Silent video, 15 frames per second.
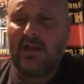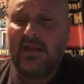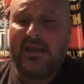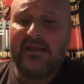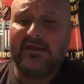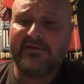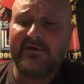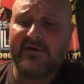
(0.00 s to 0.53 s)

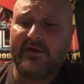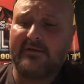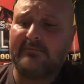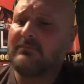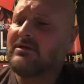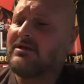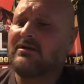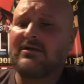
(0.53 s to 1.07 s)
And,
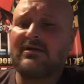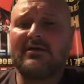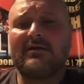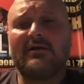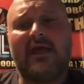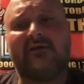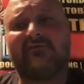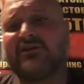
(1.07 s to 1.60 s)

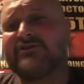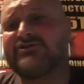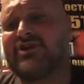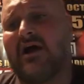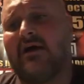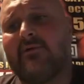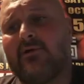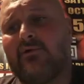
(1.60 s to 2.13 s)
have a good
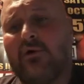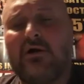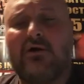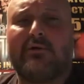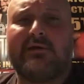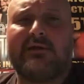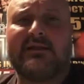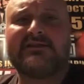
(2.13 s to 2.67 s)
job that'll work
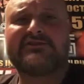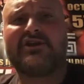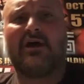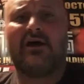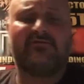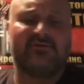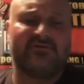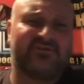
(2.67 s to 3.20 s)
with you and let you
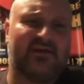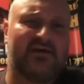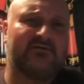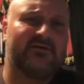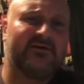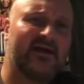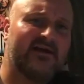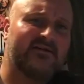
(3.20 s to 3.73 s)
off on
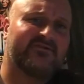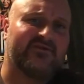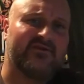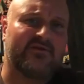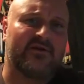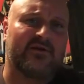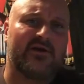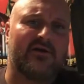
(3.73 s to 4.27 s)
Saturday night so
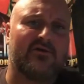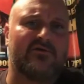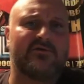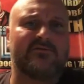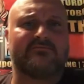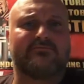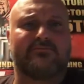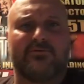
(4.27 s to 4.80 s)
you can go
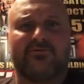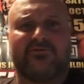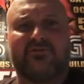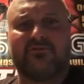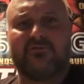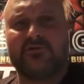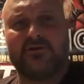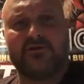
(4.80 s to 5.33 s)
and
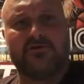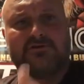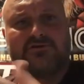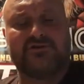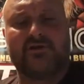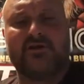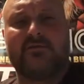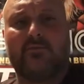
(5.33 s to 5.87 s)
pursue your
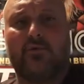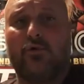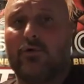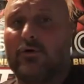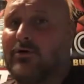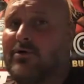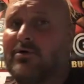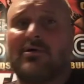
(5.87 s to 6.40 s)
dream.
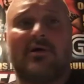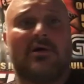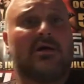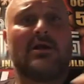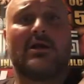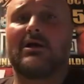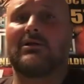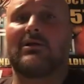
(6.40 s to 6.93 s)
Or
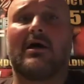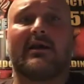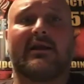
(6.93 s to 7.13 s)
a lot